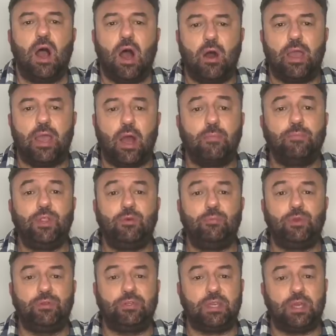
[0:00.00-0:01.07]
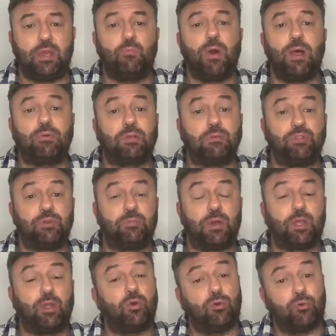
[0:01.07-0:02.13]
Hi, I'm Neil Moodie and welcome to
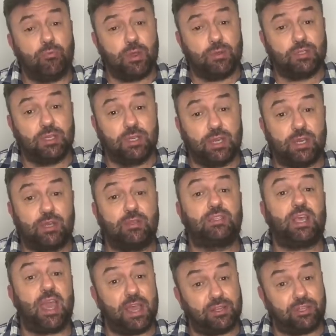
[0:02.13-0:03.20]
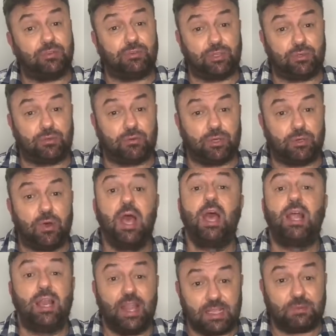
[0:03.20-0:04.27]
my Cornrows and Curls hair tutorial.
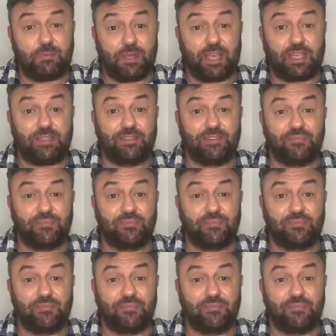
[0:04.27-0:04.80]
Let's begin.